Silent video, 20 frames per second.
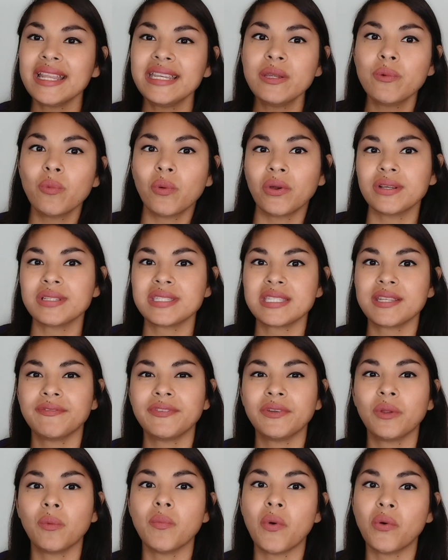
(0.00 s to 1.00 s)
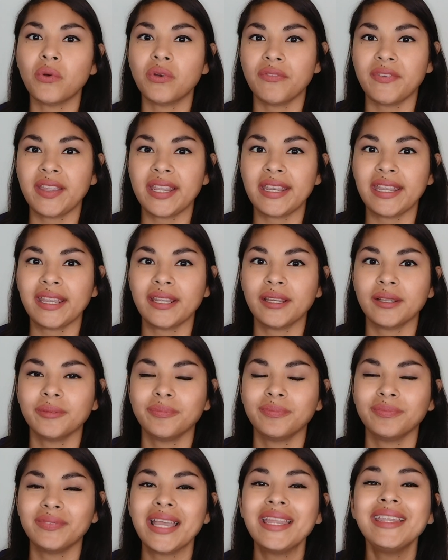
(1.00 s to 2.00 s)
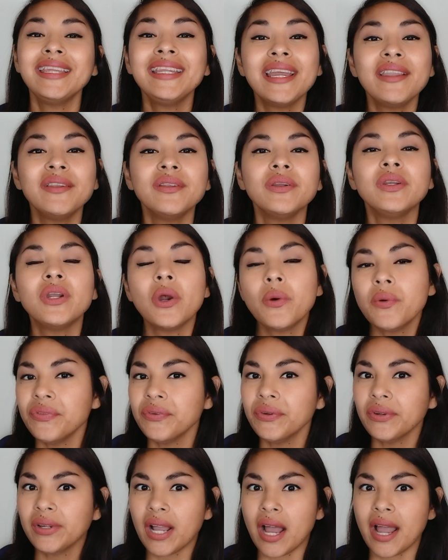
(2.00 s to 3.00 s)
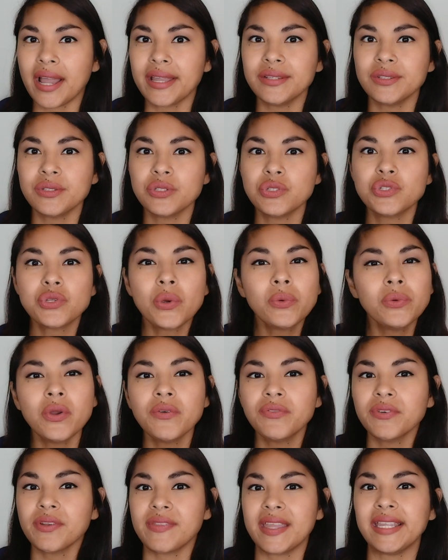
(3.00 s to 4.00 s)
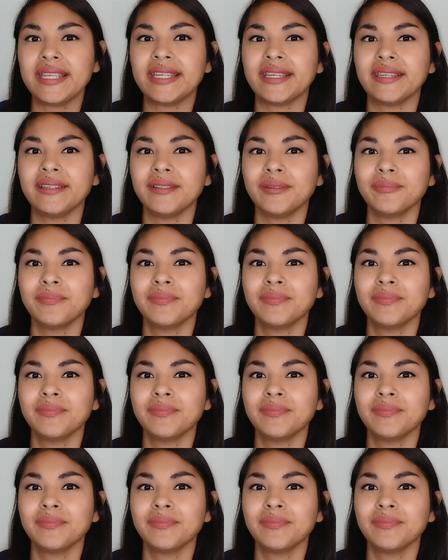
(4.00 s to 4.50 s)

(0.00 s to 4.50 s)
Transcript: any words that feel motivating. And again, go with your gut, don't overthink it.